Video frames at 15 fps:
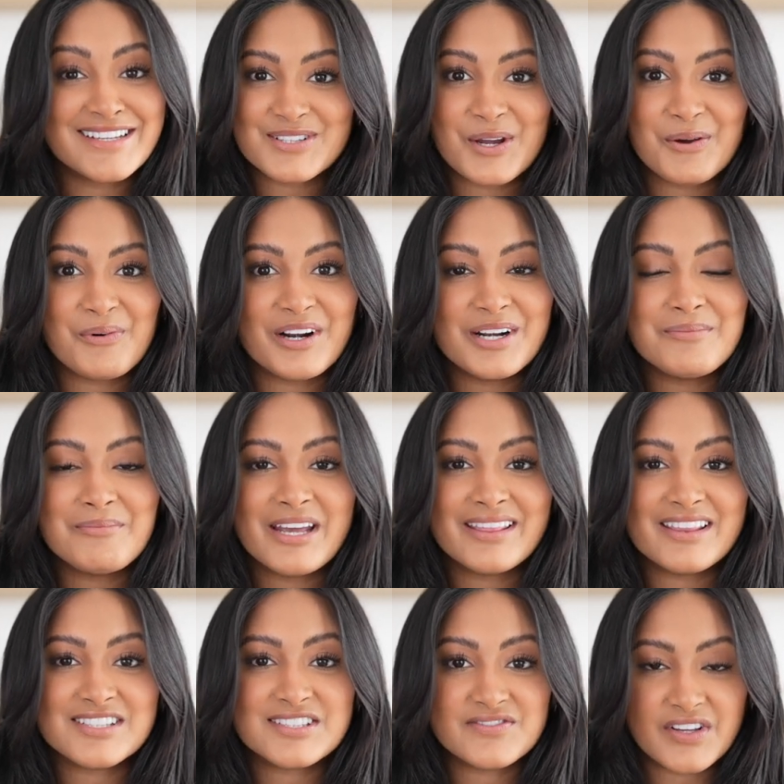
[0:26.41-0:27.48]
So I wanted to make
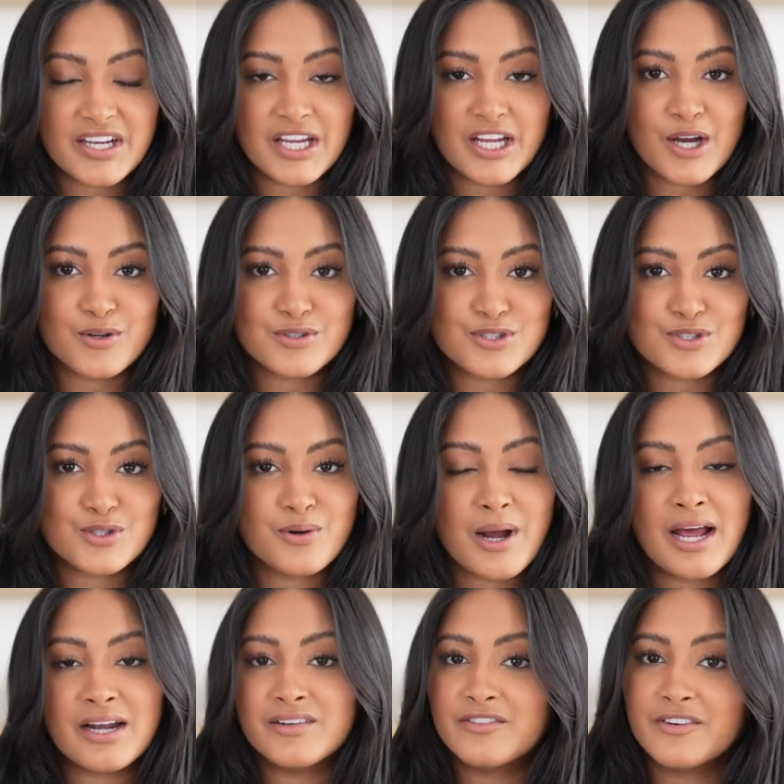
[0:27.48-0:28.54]
this video to
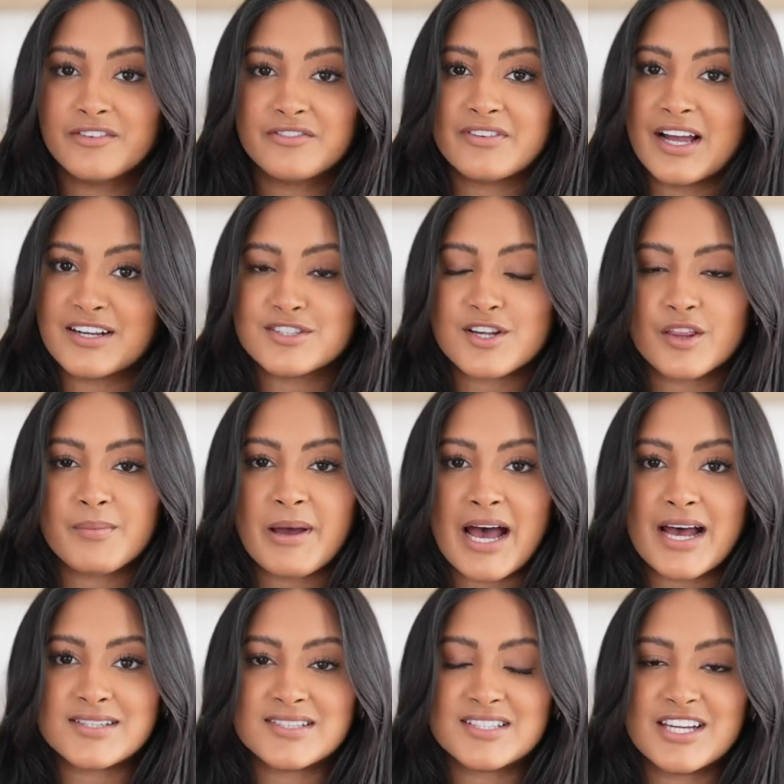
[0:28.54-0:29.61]
kind of reflect on the
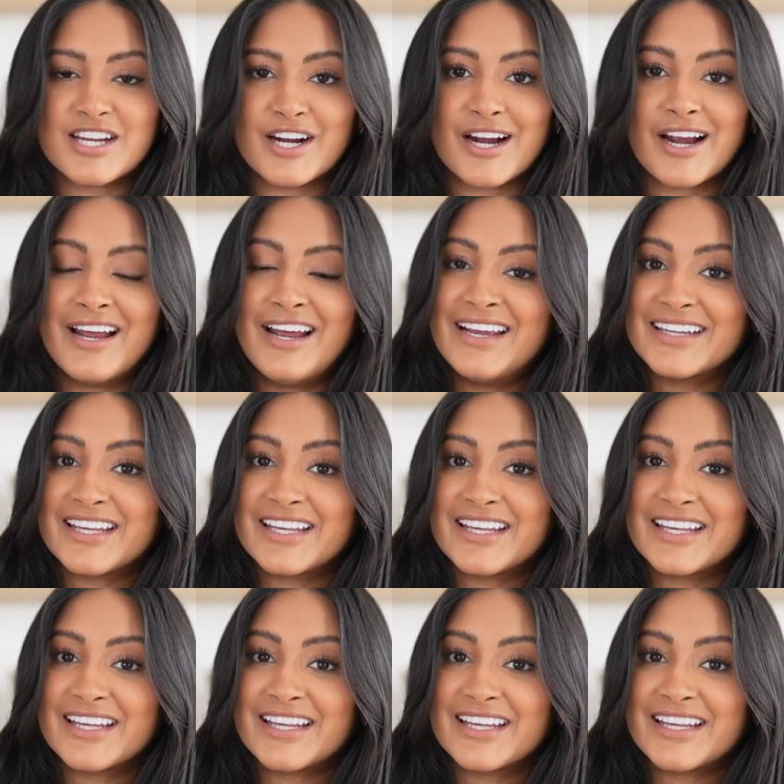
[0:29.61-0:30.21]
past year,